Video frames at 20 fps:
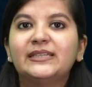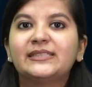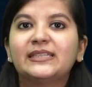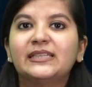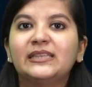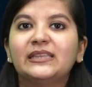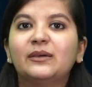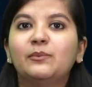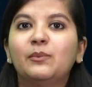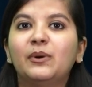is
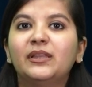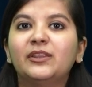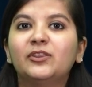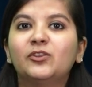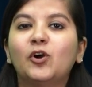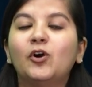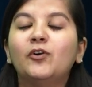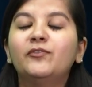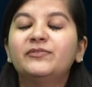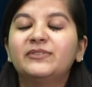in the
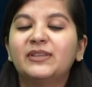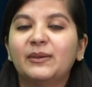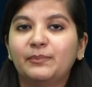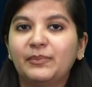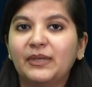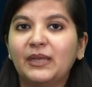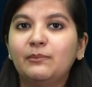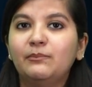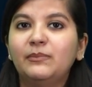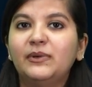month of
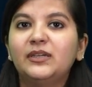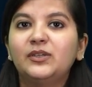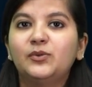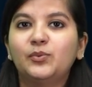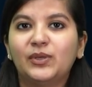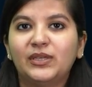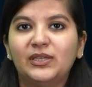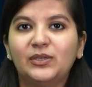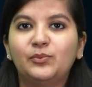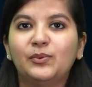September
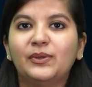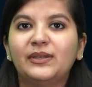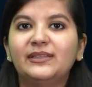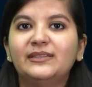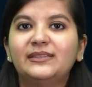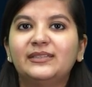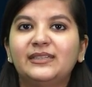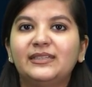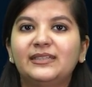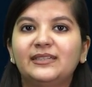twenty
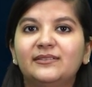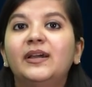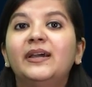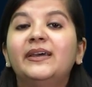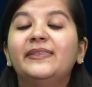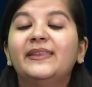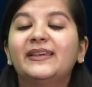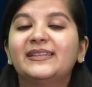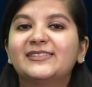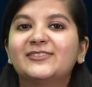twenty-three.
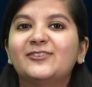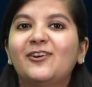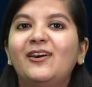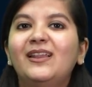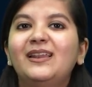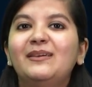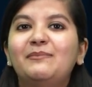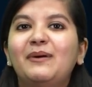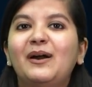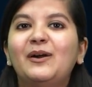That's
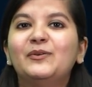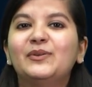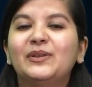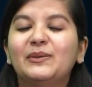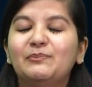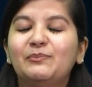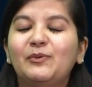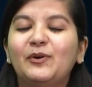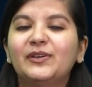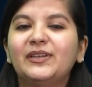all about
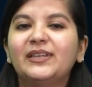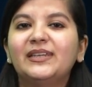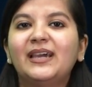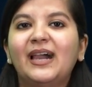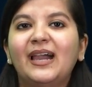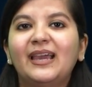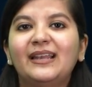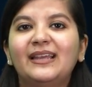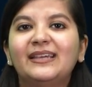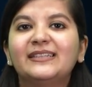important
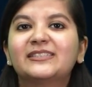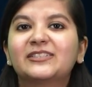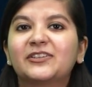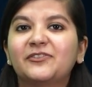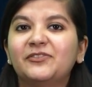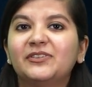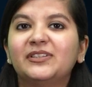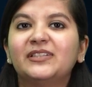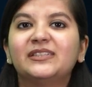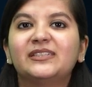highlights
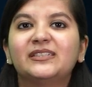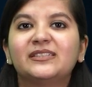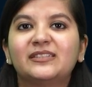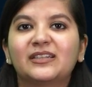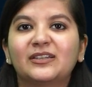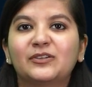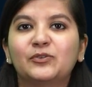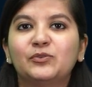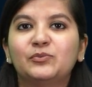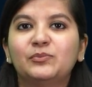given in this
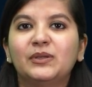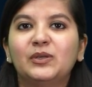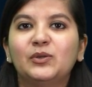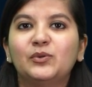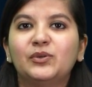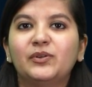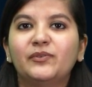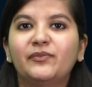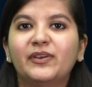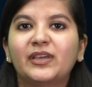recruitment
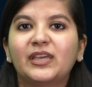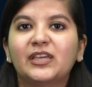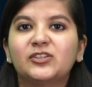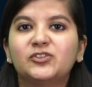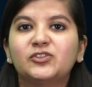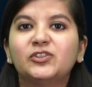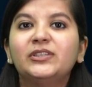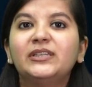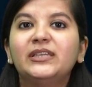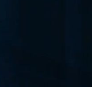notification.